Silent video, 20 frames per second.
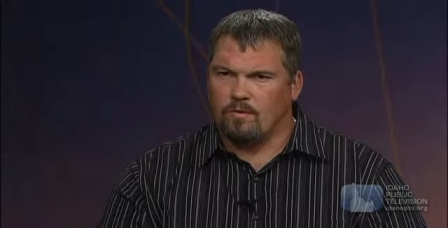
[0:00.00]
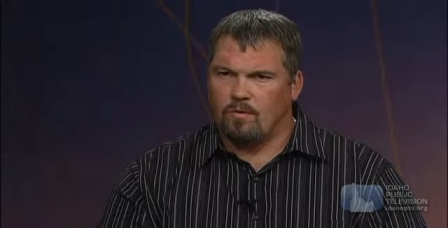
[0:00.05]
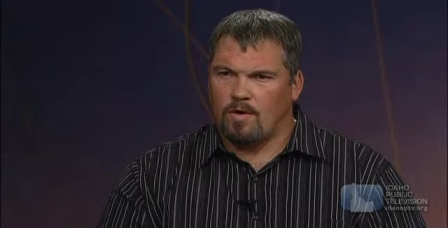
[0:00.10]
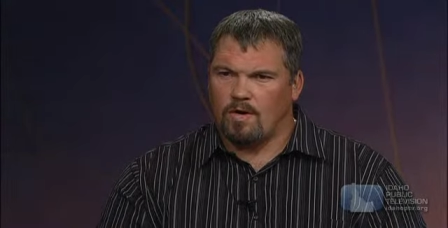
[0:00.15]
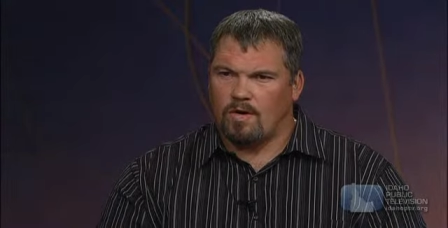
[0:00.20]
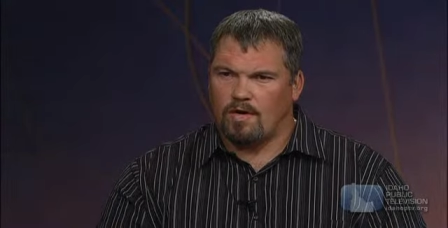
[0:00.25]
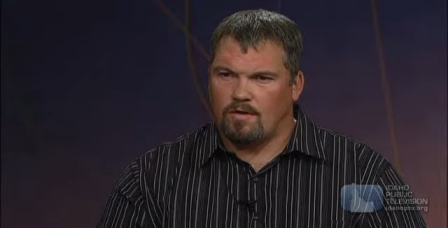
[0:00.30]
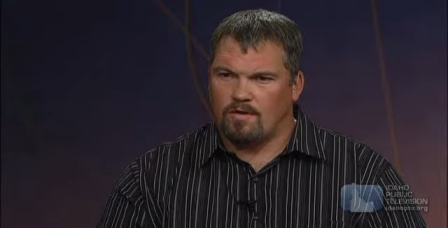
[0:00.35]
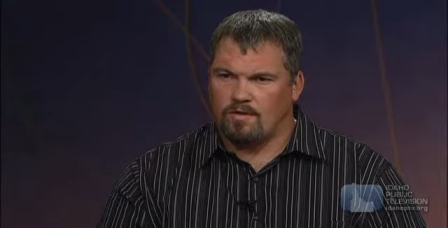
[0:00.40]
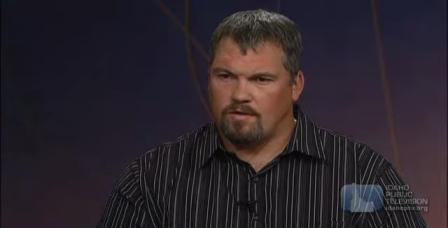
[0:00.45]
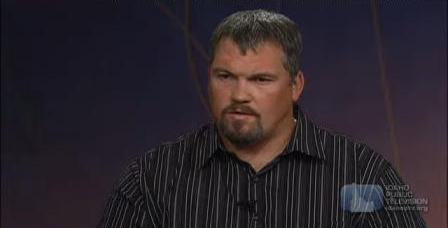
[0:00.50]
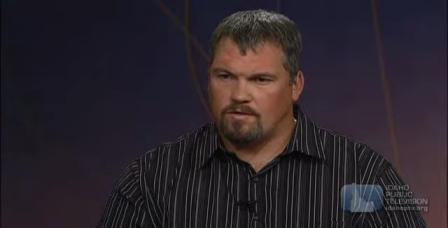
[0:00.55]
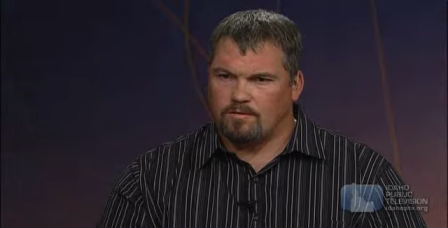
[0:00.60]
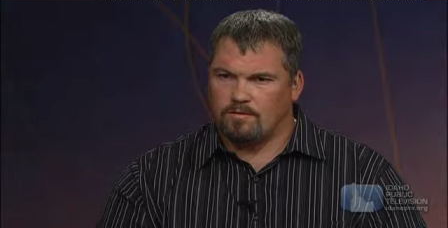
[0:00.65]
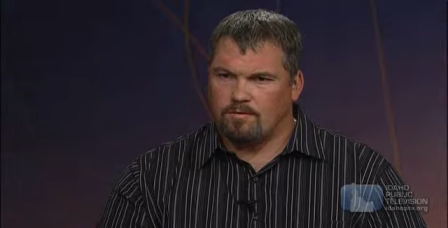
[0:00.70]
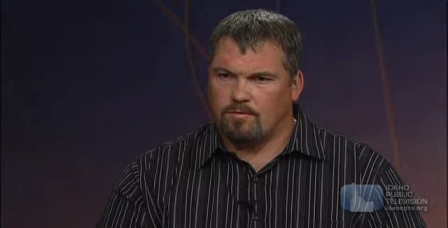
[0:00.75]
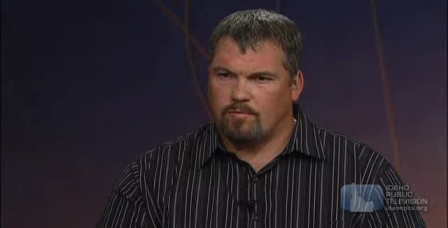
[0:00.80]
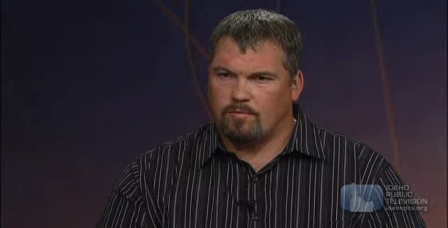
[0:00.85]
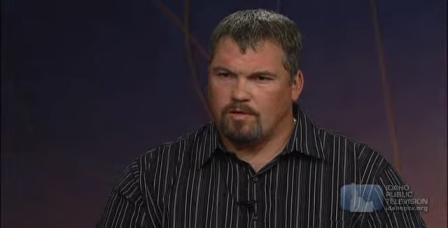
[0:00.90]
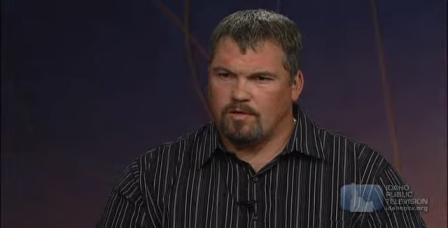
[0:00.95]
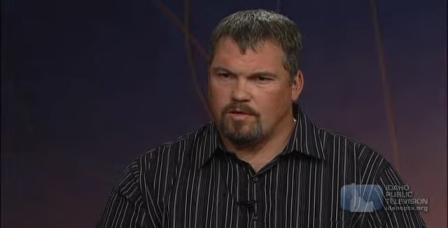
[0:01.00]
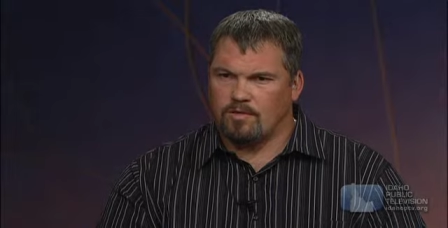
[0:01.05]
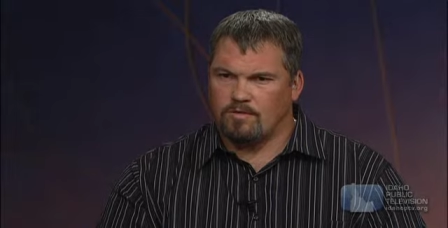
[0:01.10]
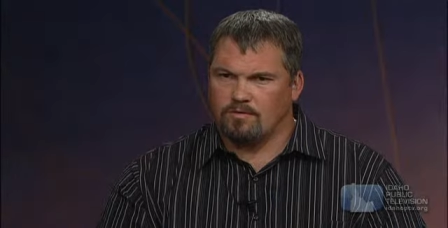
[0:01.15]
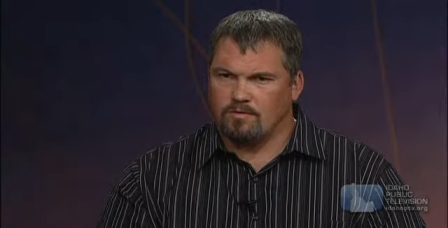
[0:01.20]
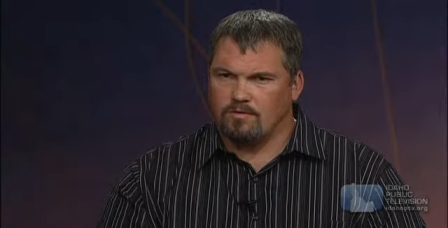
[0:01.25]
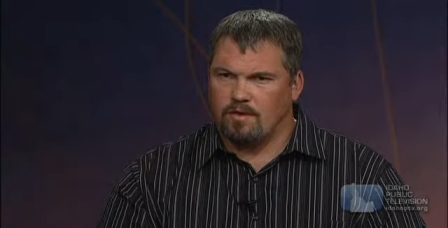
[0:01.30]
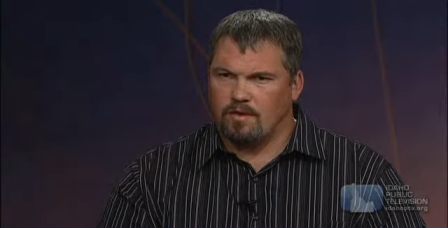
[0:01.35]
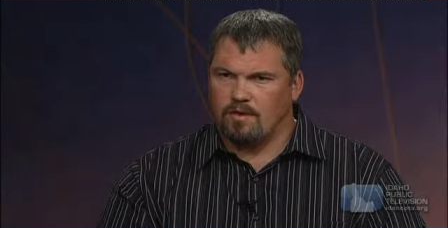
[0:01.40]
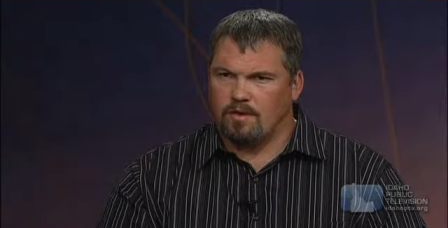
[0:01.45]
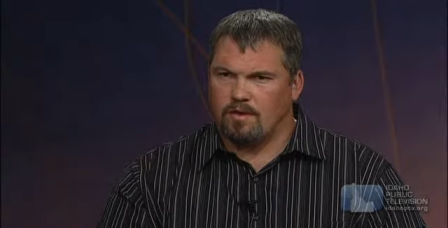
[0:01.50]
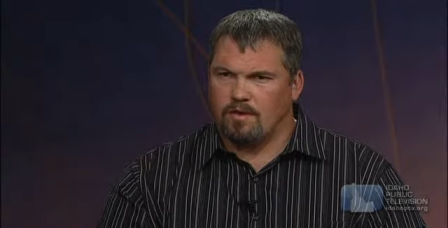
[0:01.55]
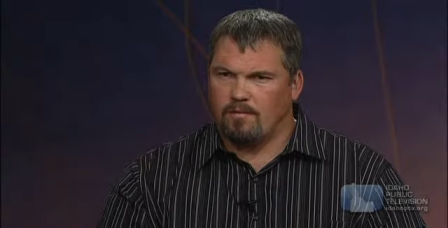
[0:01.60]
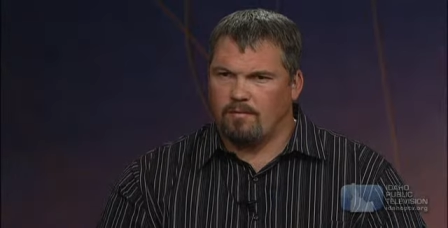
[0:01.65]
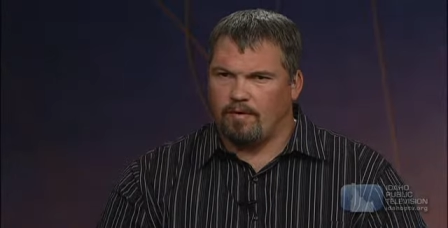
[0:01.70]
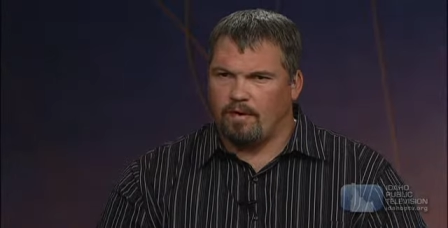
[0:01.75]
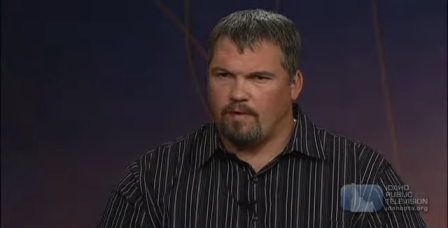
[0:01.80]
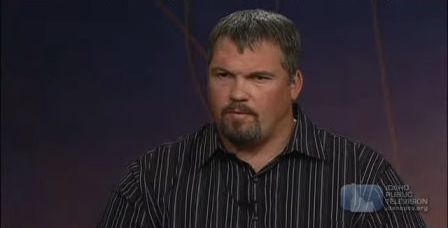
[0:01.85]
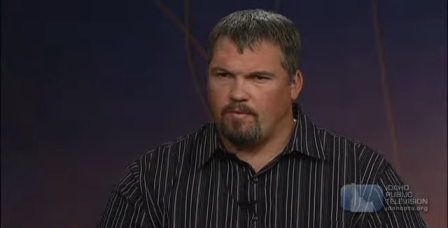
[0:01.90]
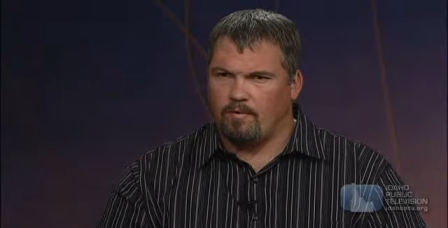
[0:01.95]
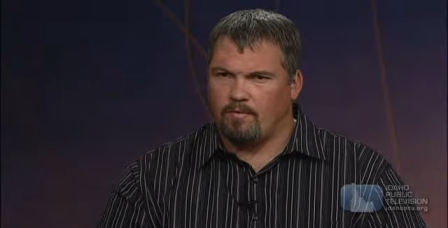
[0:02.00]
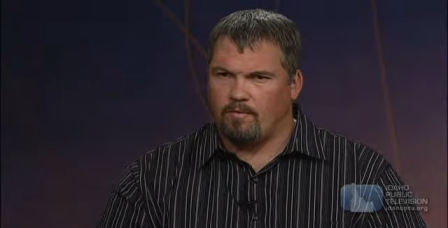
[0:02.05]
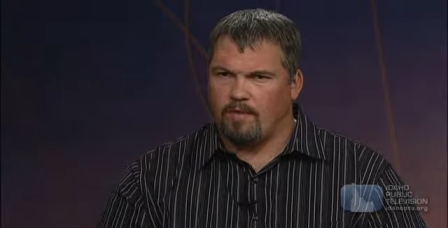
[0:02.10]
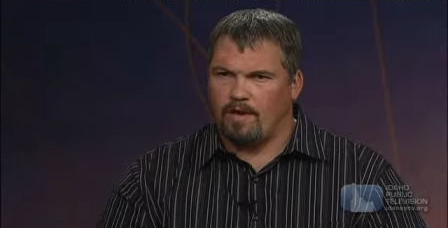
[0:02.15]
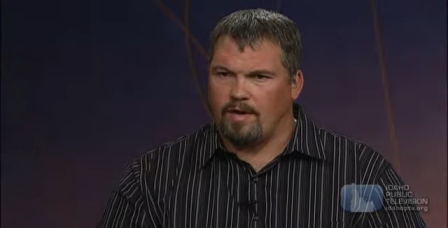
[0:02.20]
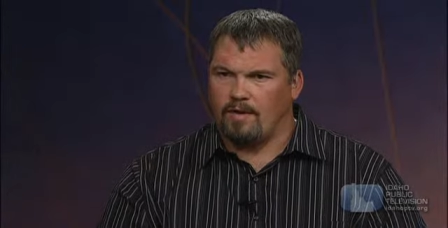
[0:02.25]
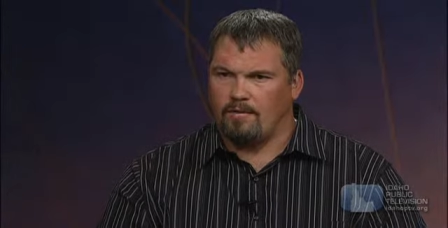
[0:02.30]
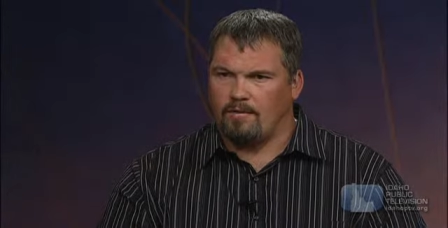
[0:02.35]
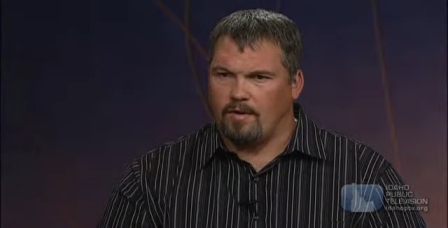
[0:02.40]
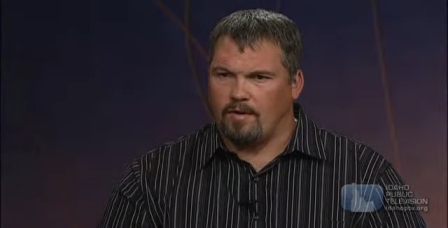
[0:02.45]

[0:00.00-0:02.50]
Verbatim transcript: why this book is written. I mean, I wouldn't write it.